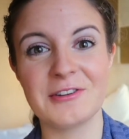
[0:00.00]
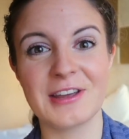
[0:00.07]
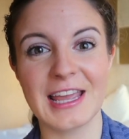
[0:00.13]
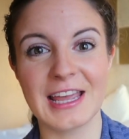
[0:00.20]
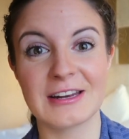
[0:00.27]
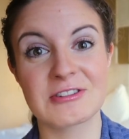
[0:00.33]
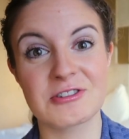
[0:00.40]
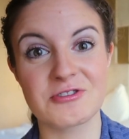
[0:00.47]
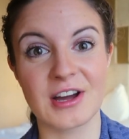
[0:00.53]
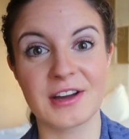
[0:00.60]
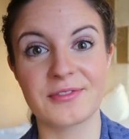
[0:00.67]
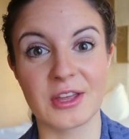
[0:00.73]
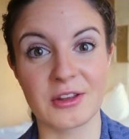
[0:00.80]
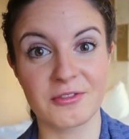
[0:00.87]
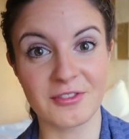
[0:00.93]
You can't
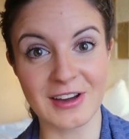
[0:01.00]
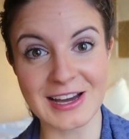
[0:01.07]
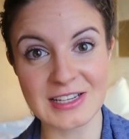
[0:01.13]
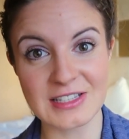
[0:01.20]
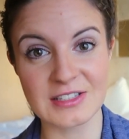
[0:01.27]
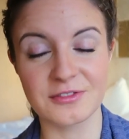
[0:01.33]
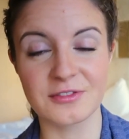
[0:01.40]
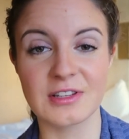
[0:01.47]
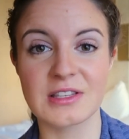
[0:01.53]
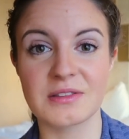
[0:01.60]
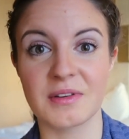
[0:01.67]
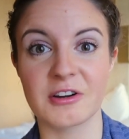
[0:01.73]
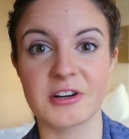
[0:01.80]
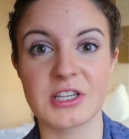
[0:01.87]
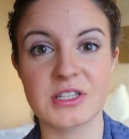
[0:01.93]
drive that fast if
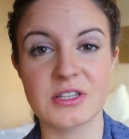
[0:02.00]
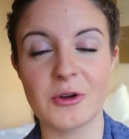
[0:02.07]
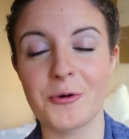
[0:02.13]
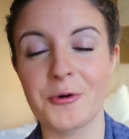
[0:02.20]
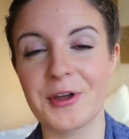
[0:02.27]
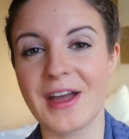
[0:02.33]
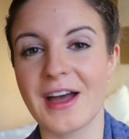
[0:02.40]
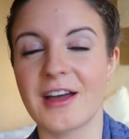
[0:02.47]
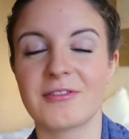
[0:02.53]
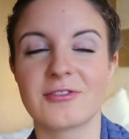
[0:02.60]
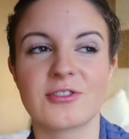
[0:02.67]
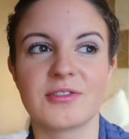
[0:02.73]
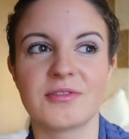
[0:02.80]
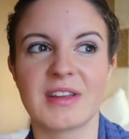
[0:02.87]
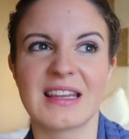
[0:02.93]
it's very snowy. I
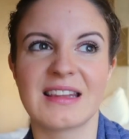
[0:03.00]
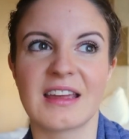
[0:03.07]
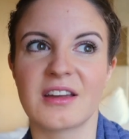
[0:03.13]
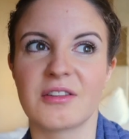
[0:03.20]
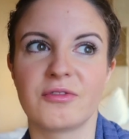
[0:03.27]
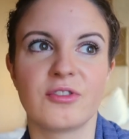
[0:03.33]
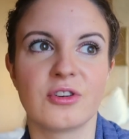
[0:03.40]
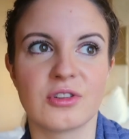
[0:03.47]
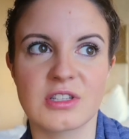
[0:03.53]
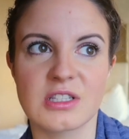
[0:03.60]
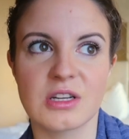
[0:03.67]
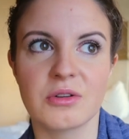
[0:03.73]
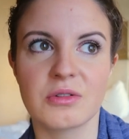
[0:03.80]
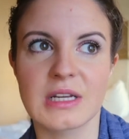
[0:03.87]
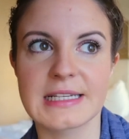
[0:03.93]
have driven like a foot of
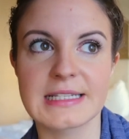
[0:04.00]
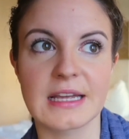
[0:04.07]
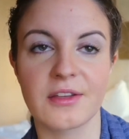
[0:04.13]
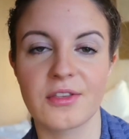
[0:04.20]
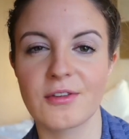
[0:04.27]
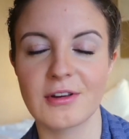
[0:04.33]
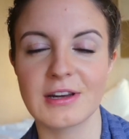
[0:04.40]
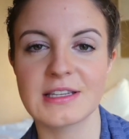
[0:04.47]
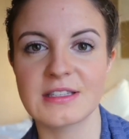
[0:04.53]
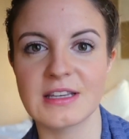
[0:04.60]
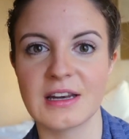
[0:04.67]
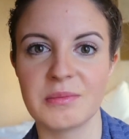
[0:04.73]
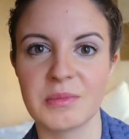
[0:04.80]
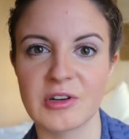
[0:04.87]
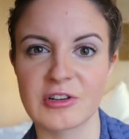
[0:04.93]
snow, that's like 30
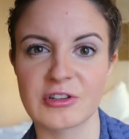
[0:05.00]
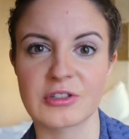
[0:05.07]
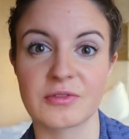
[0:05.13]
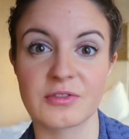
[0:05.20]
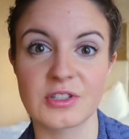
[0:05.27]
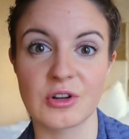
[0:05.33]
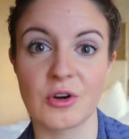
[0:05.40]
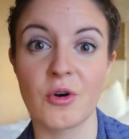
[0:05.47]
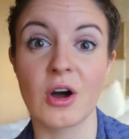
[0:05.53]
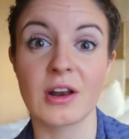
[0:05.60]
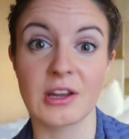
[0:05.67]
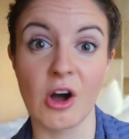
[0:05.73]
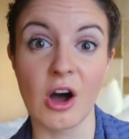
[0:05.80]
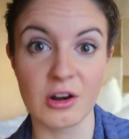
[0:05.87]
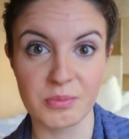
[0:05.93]
centimeters of snow
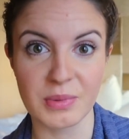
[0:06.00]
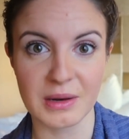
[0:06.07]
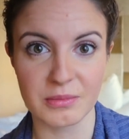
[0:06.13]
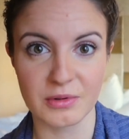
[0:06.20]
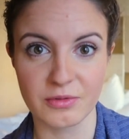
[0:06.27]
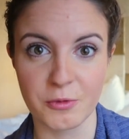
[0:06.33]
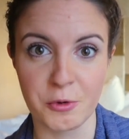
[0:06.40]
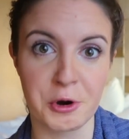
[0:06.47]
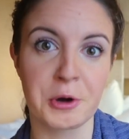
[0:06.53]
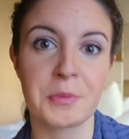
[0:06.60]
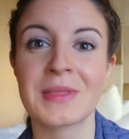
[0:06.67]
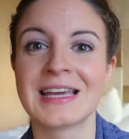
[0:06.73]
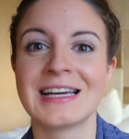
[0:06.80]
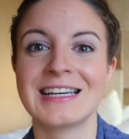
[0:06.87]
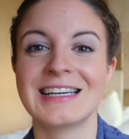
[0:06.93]
on the Autobahn before.